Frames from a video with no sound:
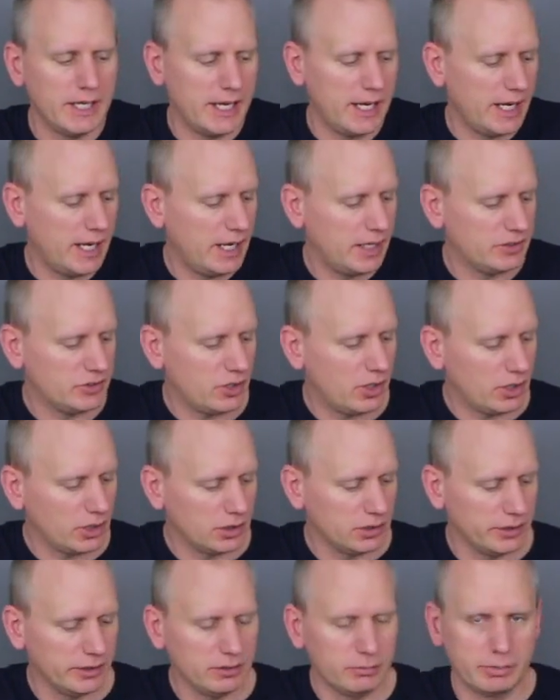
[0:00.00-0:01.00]
and
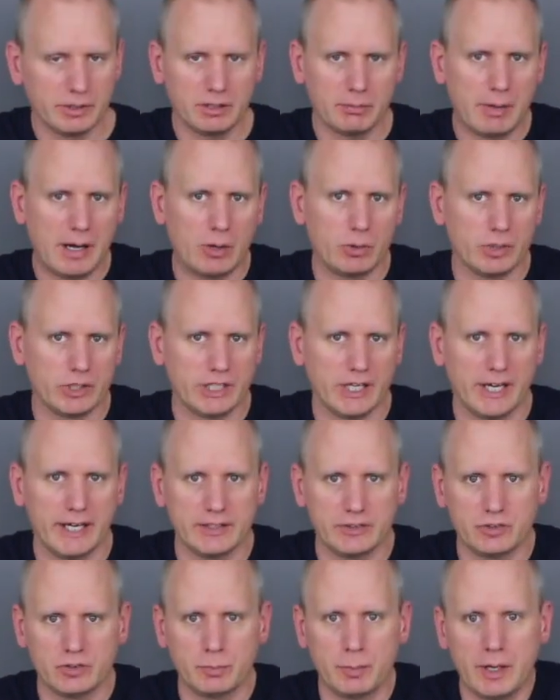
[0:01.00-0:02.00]
talk a little bit about
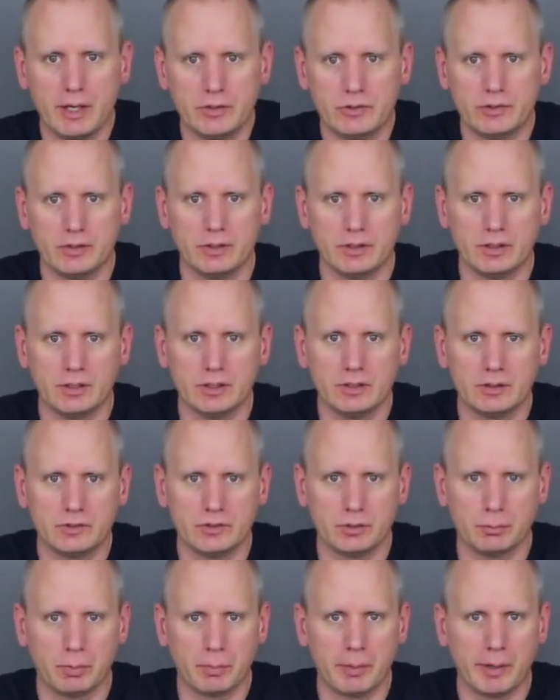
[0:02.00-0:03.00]
guide spacing
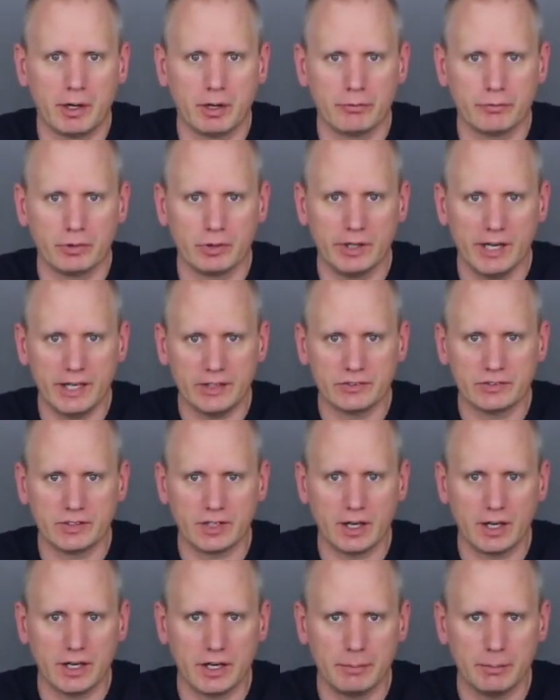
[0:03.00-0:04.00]
to prepare for next
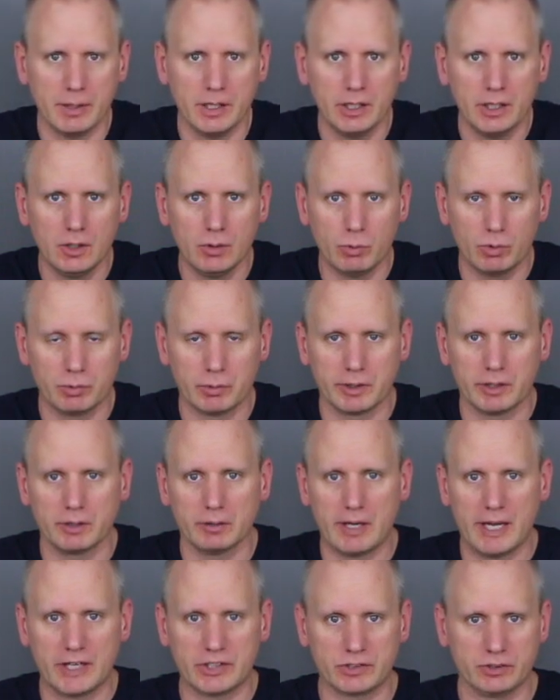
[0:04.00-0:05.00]
time when we're going
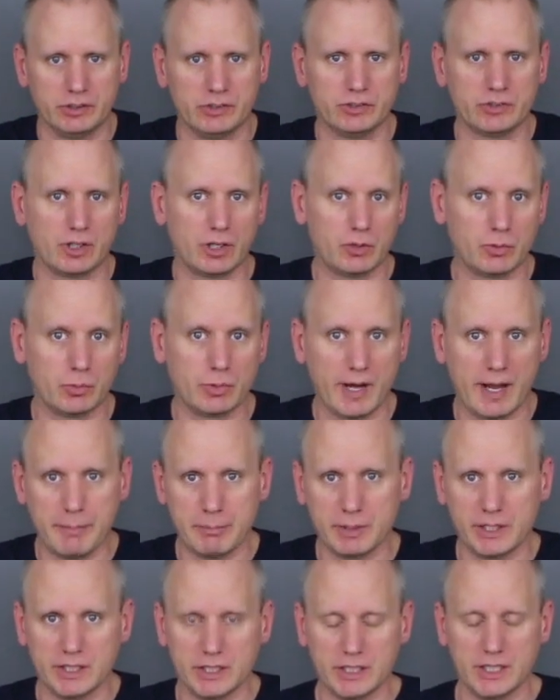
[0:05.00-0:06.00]
to actually start
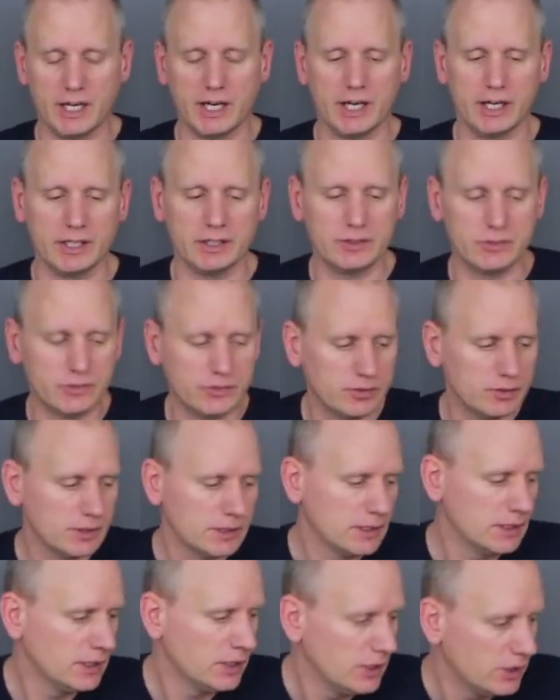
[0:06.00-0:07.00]
wrapping
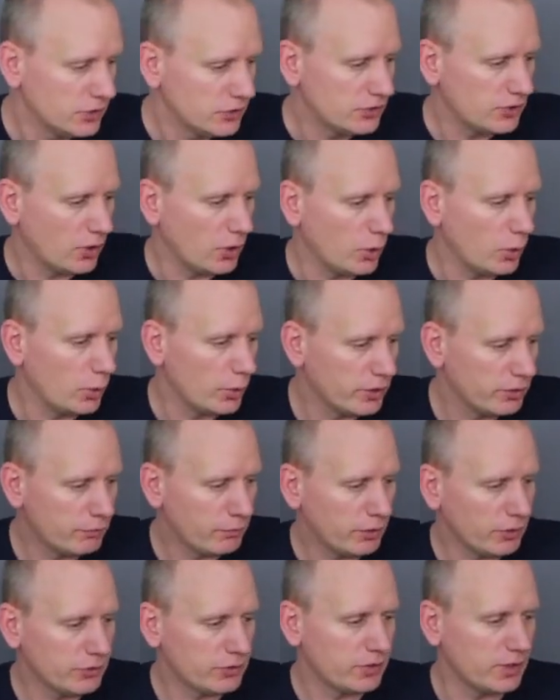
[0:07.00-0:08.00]
guides. So the
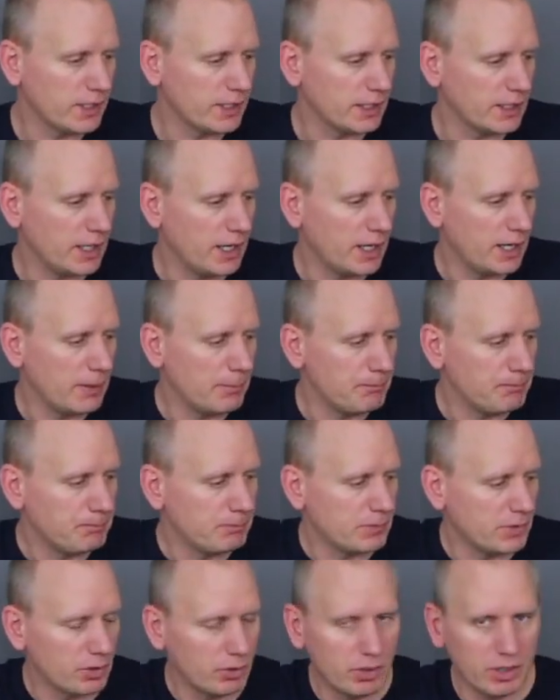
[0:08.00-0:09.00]
first thing,
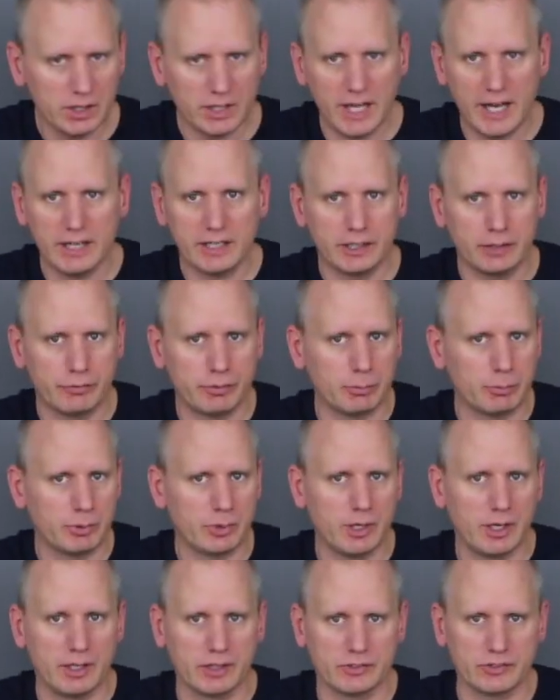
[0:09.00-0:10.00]
there are a lot of different
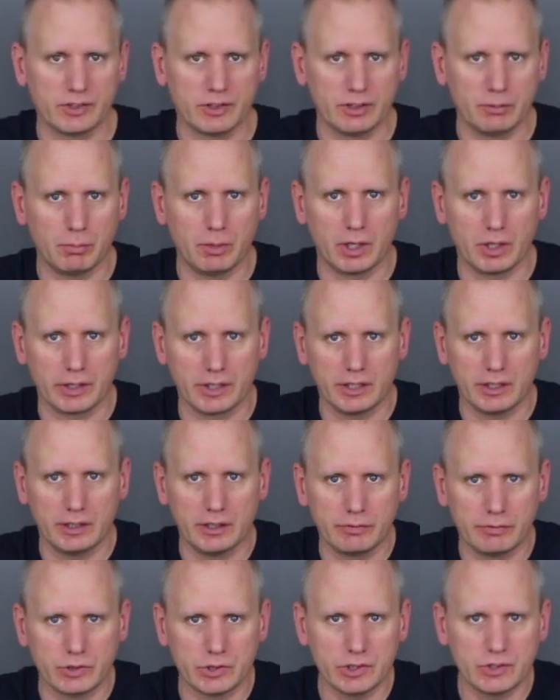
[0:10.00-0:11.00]
products on the market,
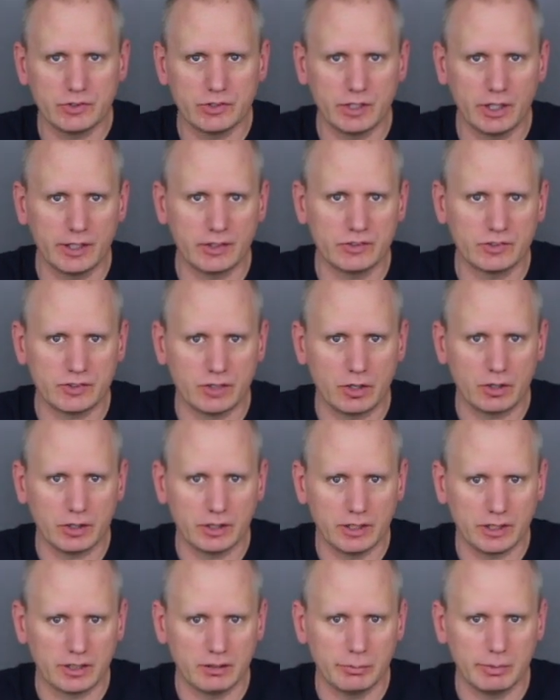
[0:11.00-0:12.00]
and if you're just getting
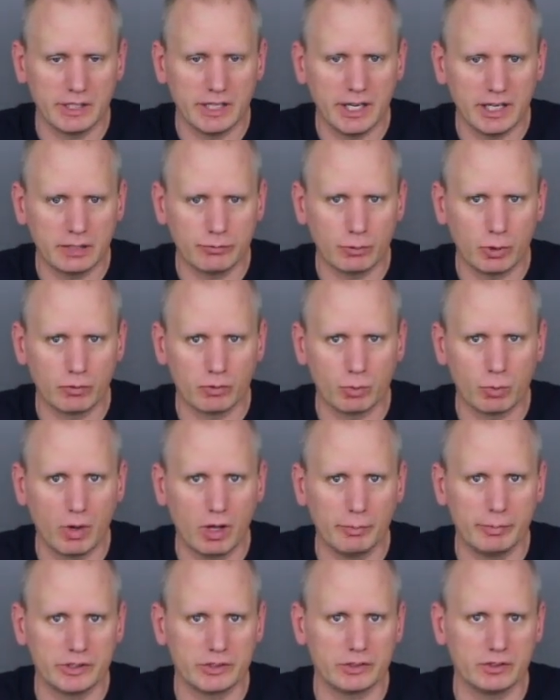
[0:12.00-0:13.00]
started it can be kind of
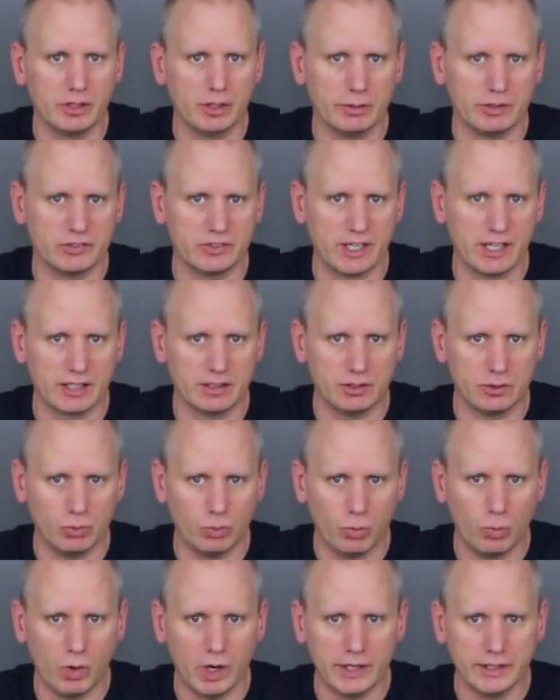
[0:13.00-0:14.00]
overwhelming to know exactly
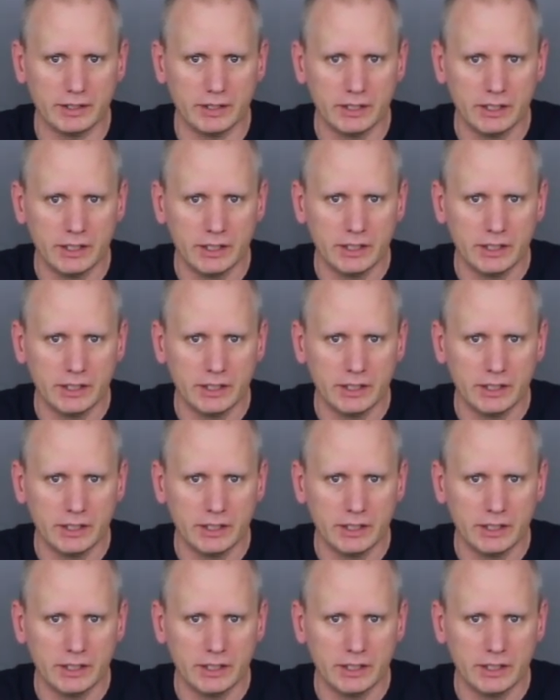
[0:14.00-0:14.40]
what